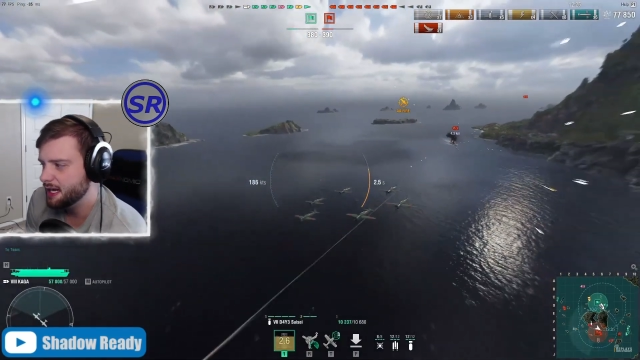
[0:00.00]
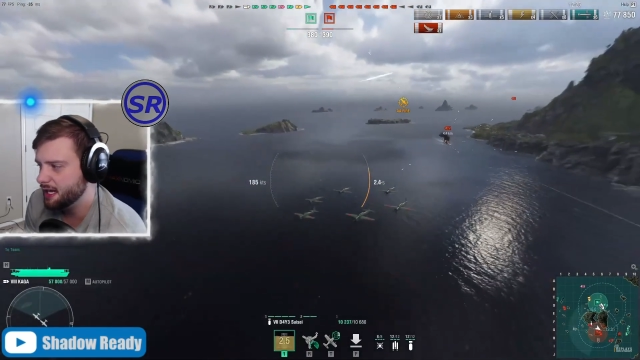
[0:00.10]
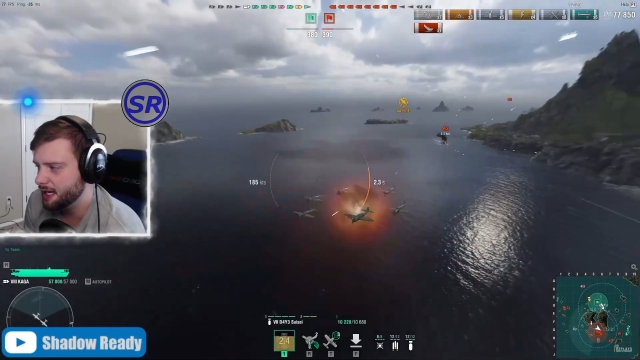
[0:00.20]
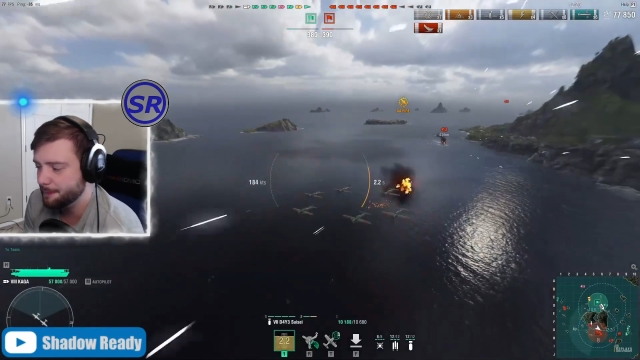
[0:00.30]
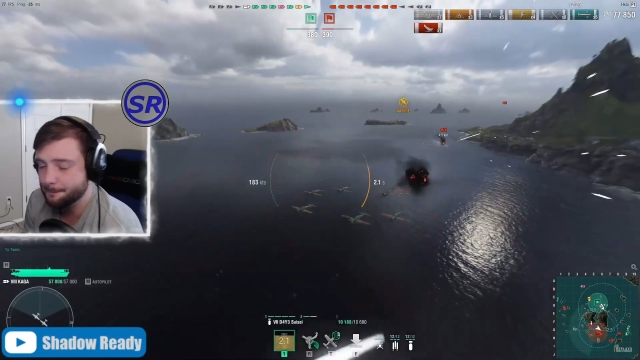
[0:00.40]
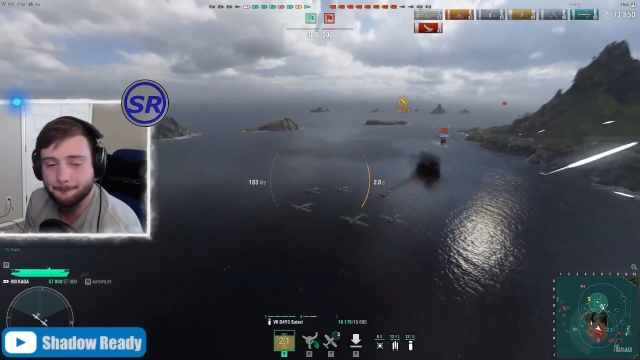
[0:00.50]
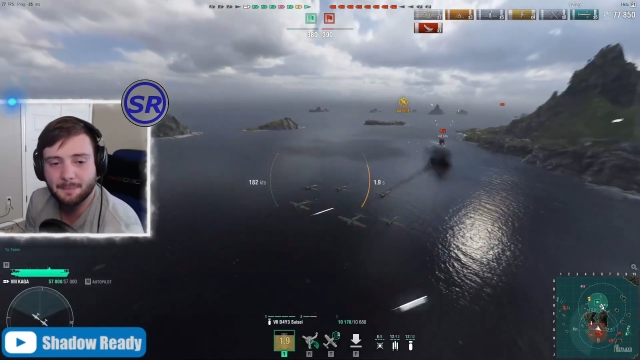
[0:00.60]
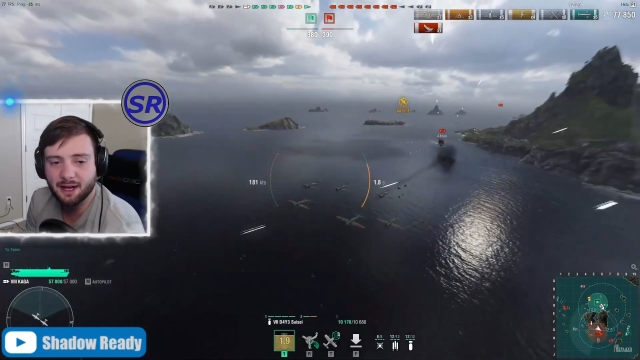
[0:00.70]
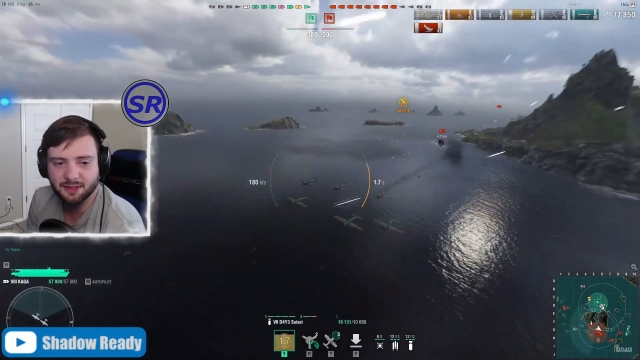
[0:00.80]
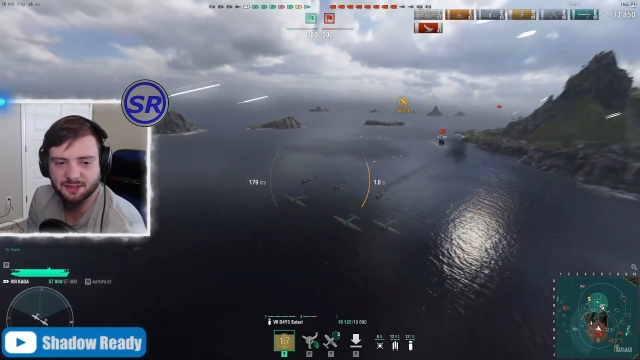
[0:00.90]

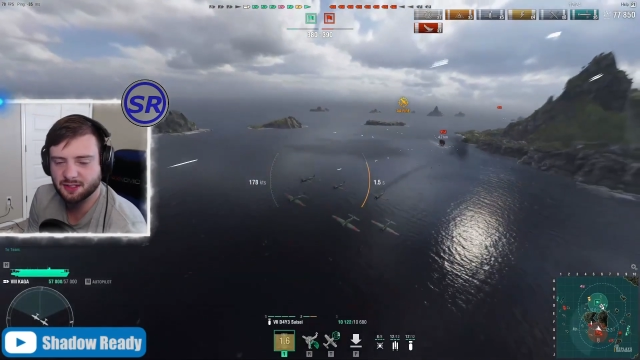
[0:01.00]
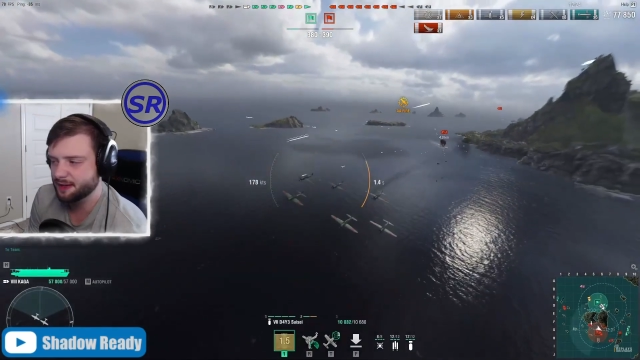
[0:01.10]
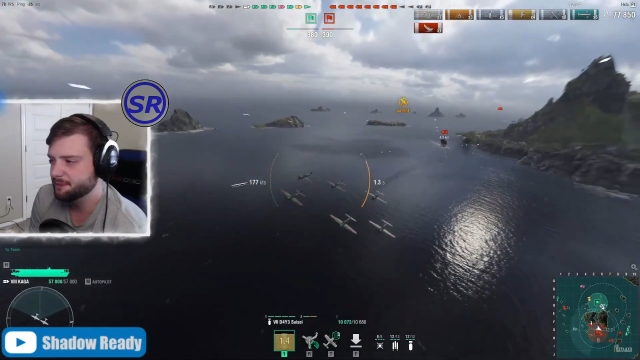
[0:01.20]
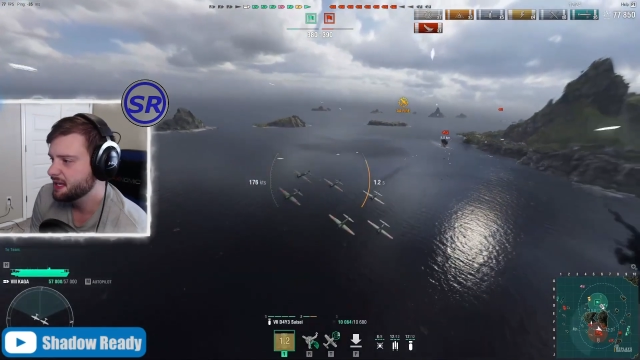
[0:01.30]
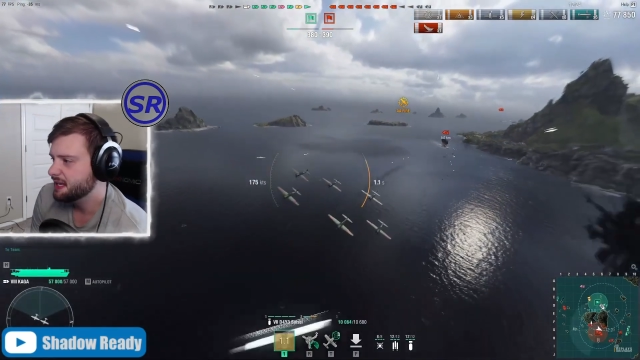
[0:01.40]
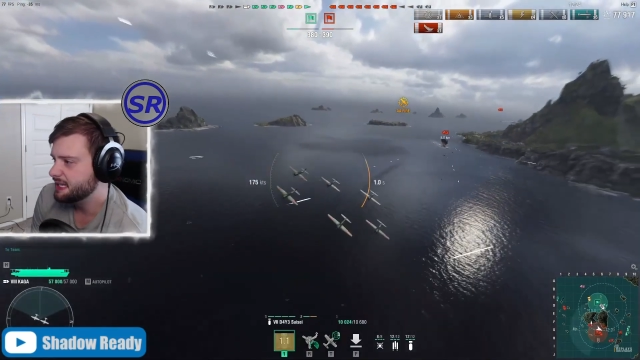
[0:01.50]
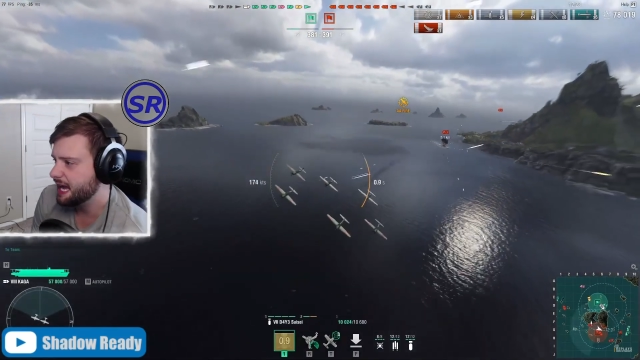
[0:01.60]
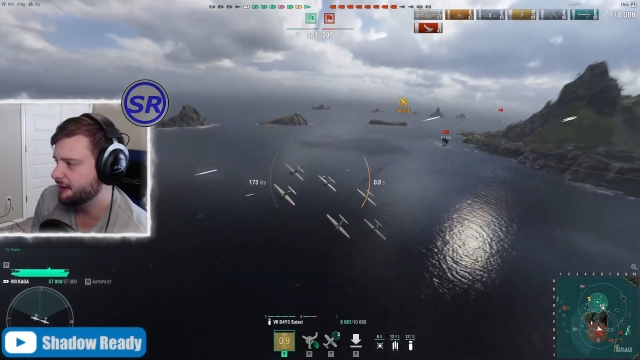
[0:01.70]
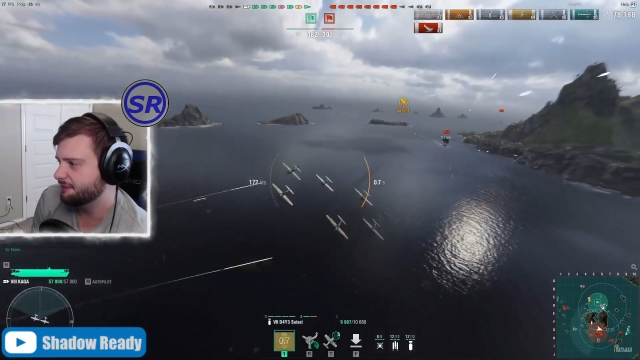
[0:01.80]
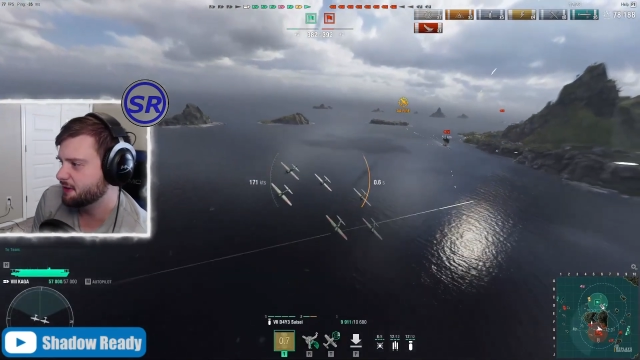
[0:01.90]
Anyways, sorry.
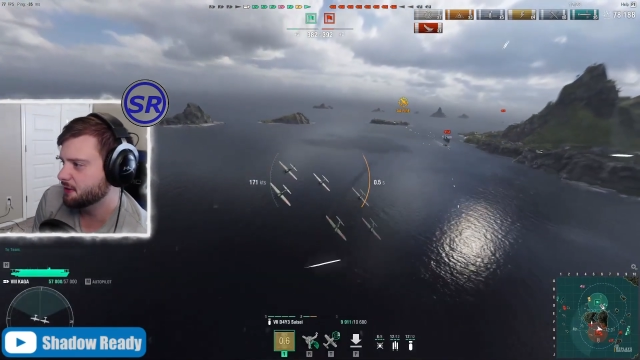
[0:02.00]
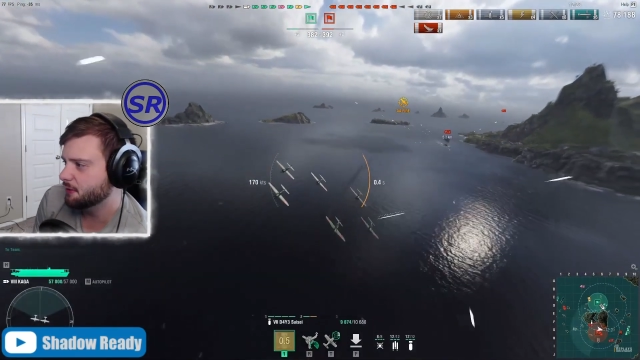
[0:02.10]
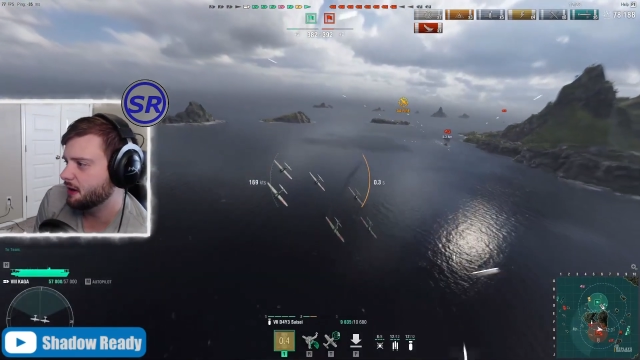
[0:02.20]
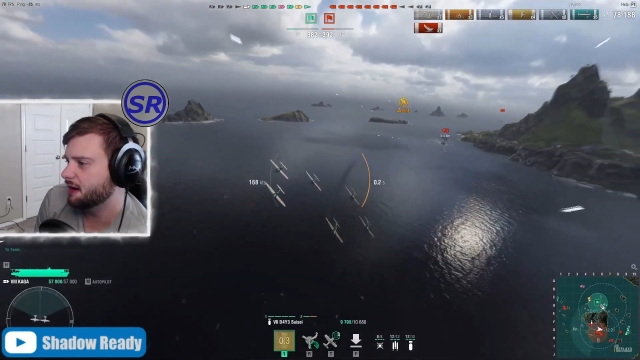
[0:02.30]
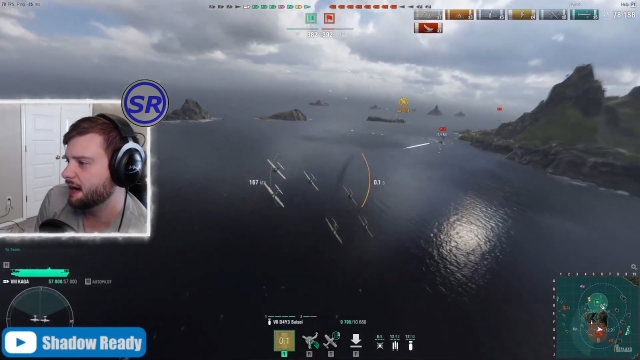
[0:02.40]
Now, if you are